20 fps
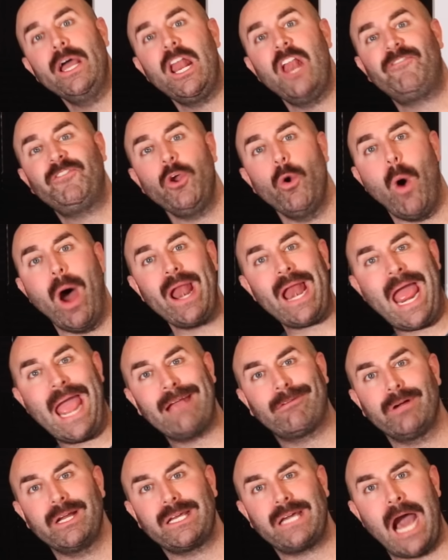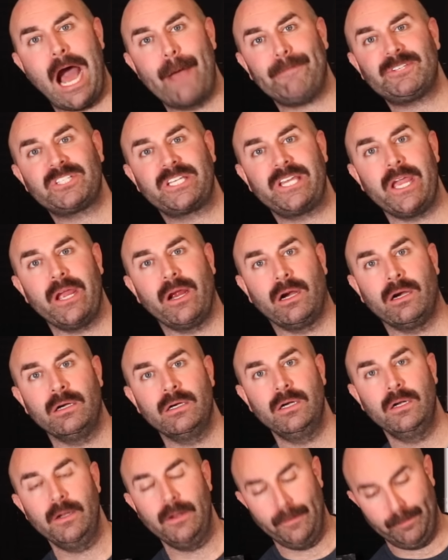and if you want Angry Cops
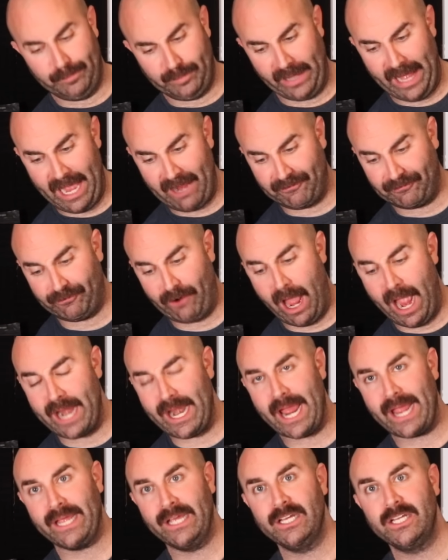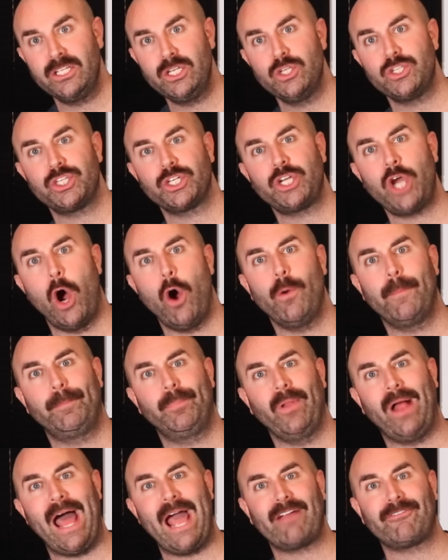gear, Black Friday. Use the code
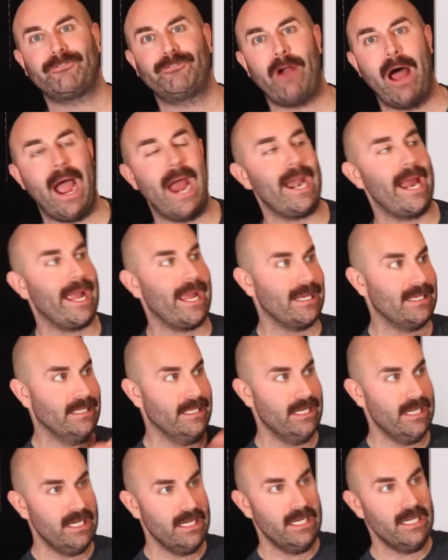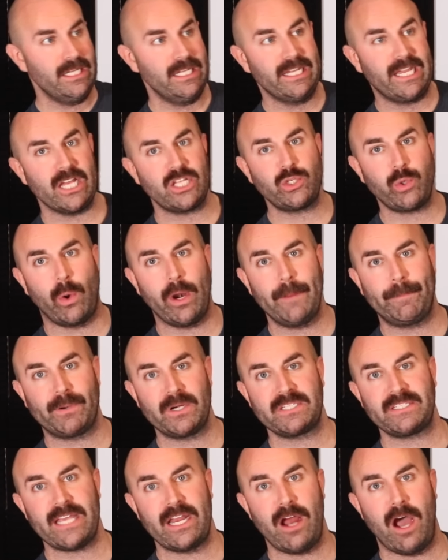Black Friday and you get
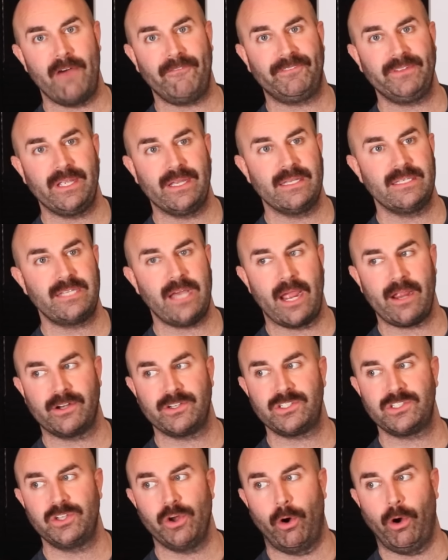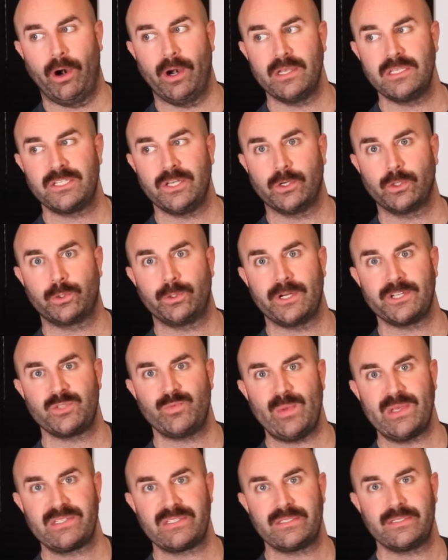20% off the entire store until
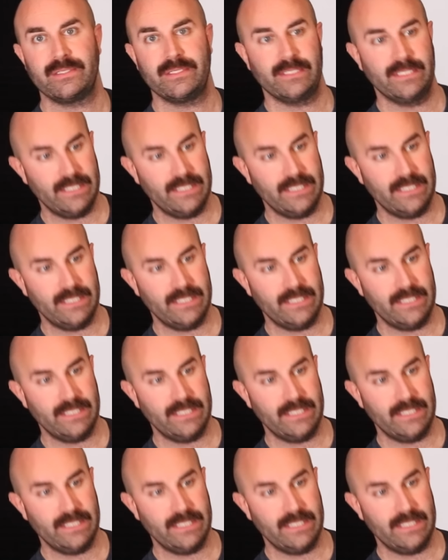Christmas.